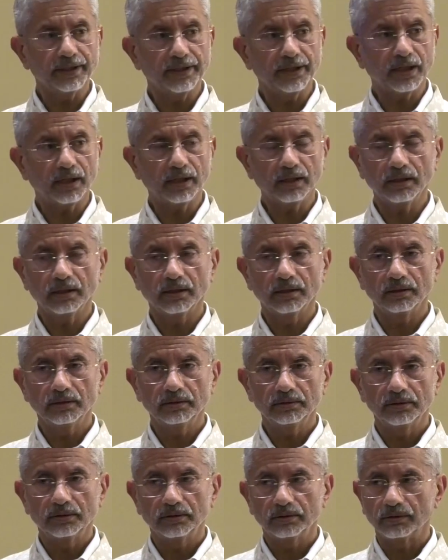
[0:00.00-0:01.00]
India,
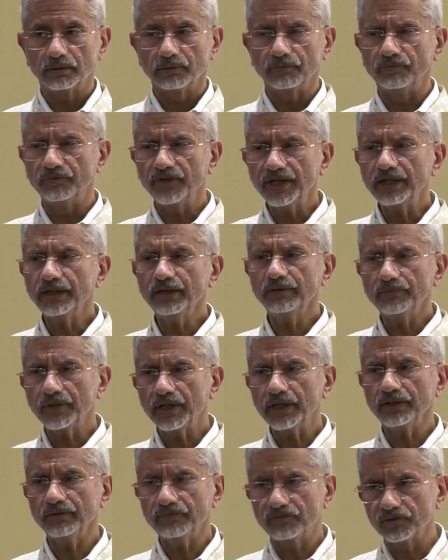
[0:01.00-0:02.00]
very,
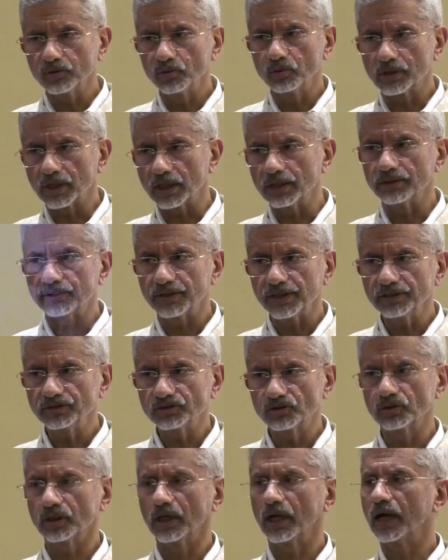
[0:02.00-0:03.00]
very few countries
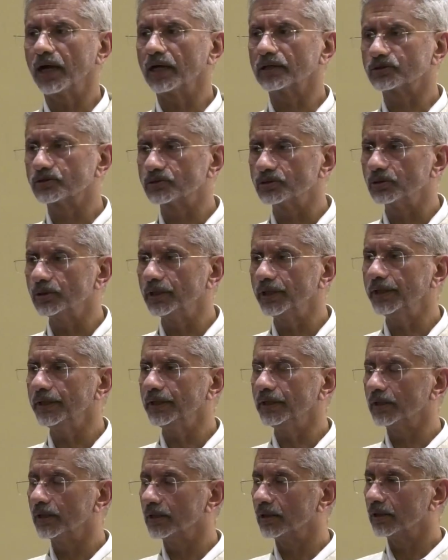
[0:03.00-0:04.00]

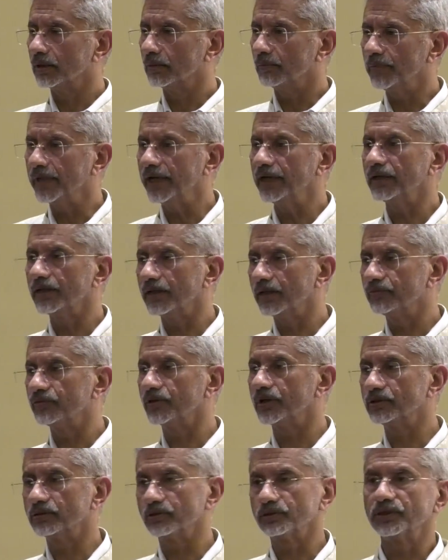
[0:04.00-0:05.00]
actually made an
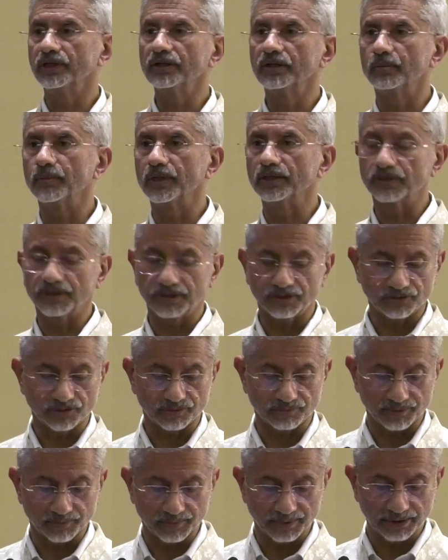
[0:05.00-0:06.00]
effort to think about the rest
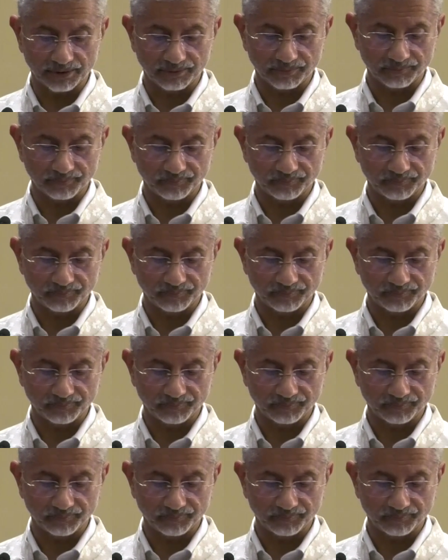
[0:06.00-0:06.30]
of the world.